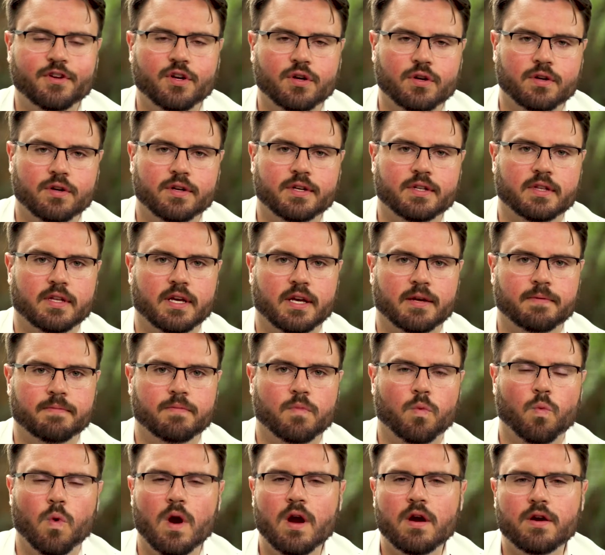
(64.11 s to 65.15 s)
currently.
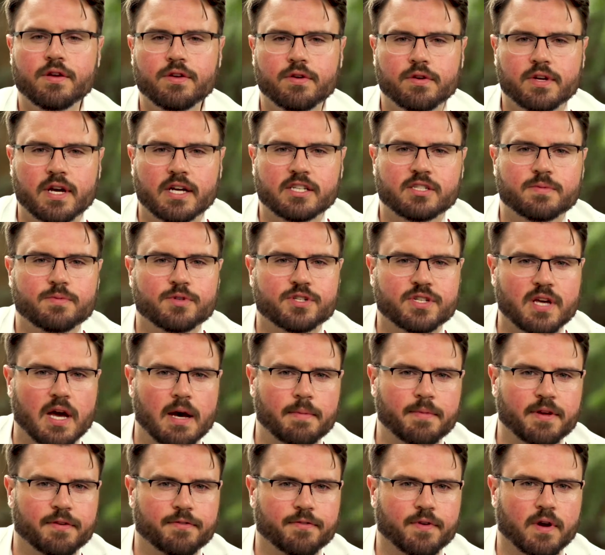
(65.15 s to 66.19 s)
Where are your customers
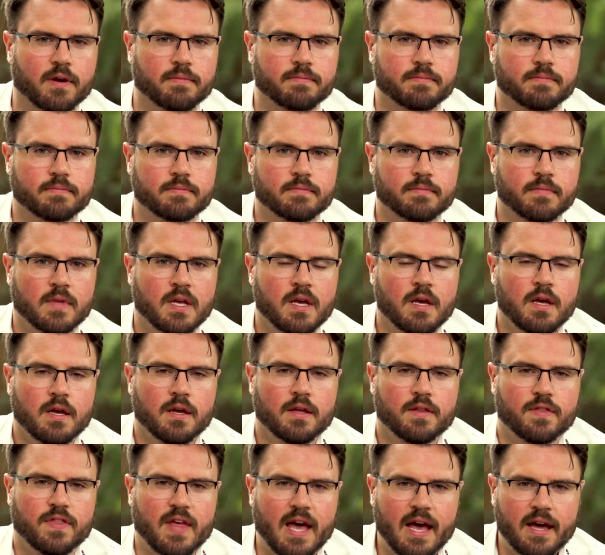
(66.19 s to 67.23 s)
coming from?
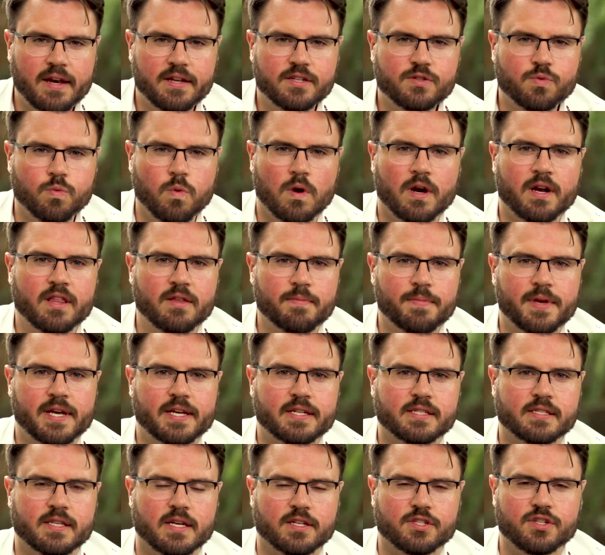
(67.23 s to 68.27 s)
That is one of the
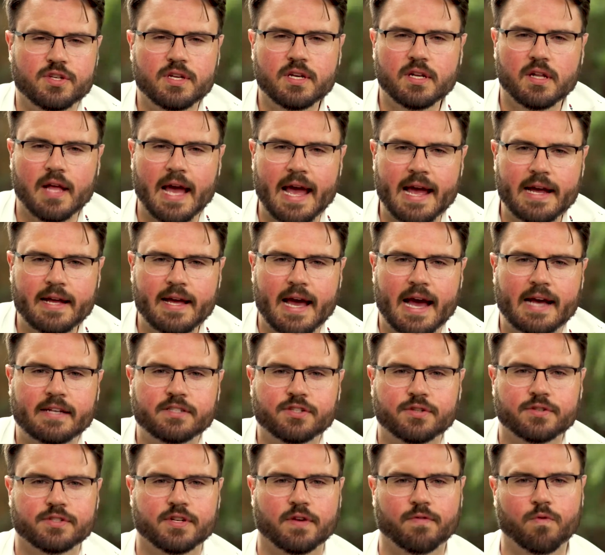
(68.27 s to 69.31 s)
biggest things. You need to
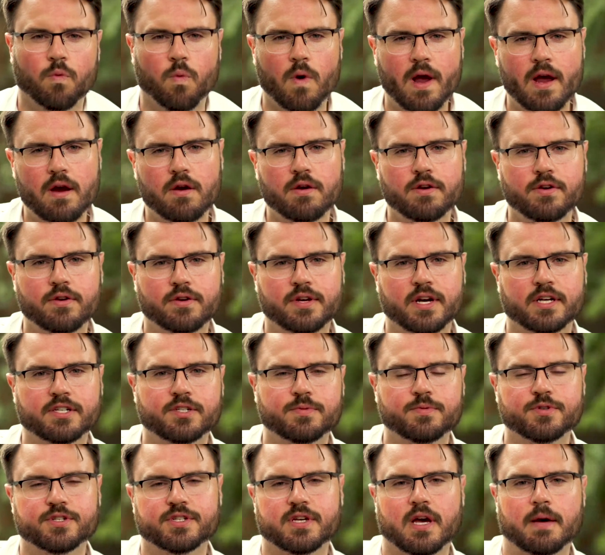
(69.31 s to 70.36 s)
ask yourself, where are your
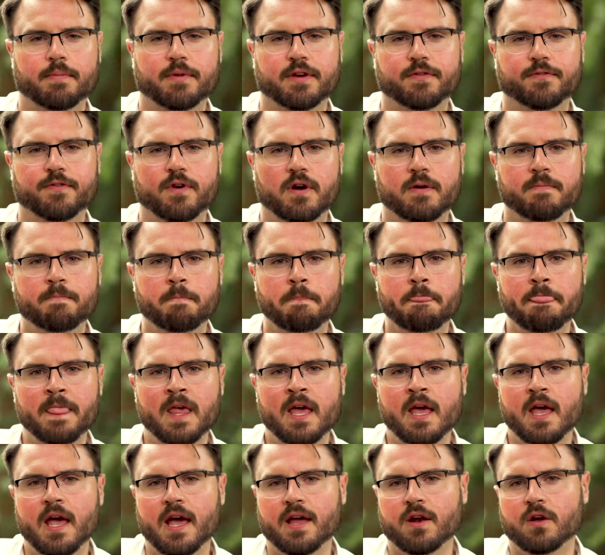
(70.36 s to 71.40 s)
customers coming from?
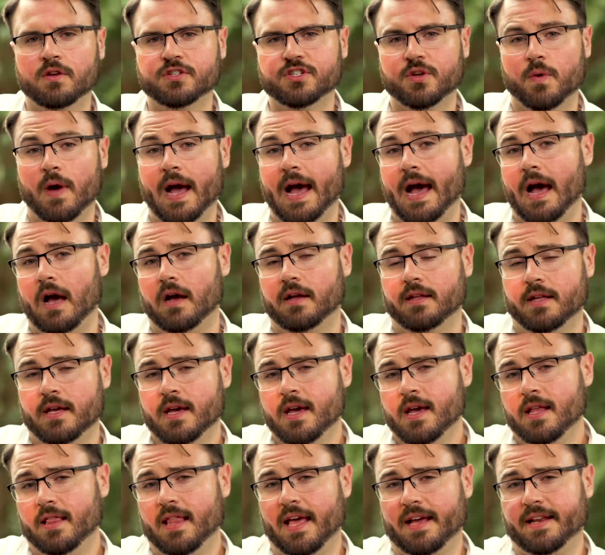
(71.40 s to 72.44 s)
And also, how,
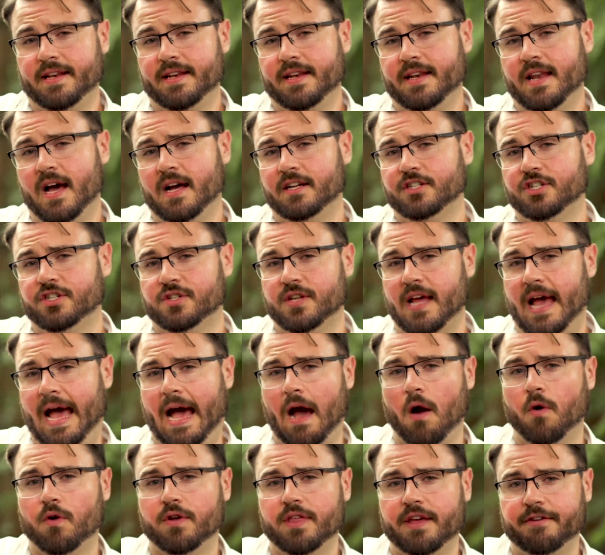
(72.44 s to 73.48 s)
like, not just
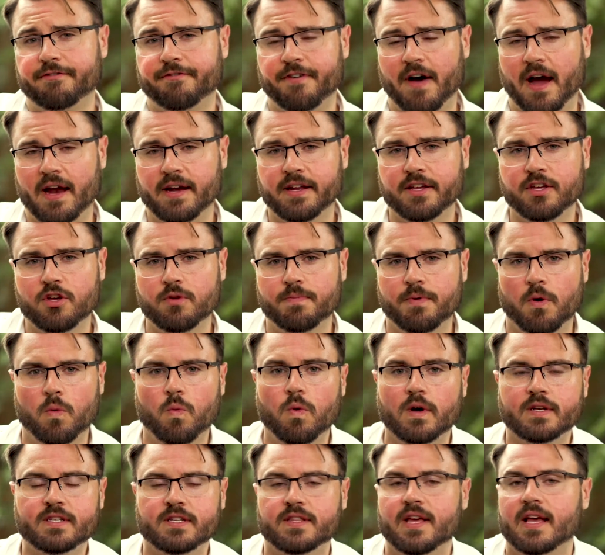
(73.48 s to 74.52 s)
how are they finding you, but
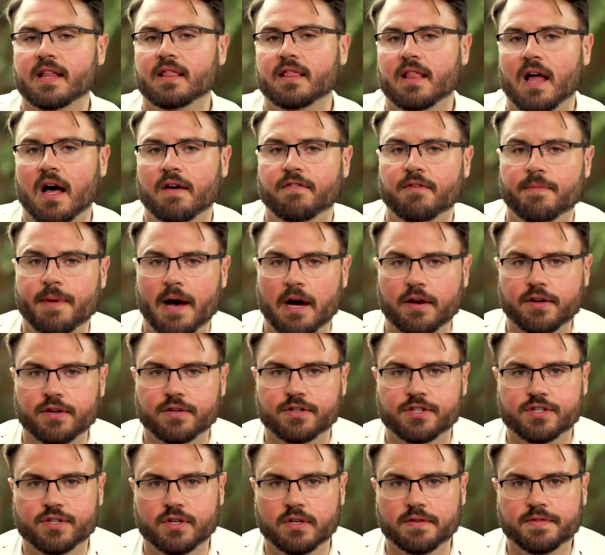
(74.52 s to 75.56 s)
what do they love about
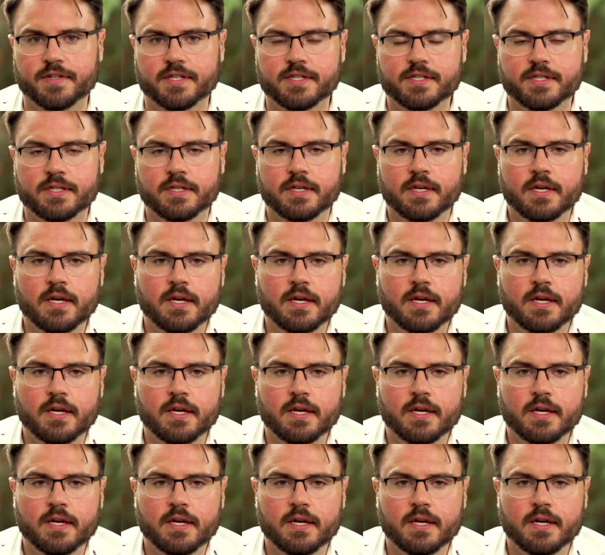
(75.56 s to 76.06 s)
your service?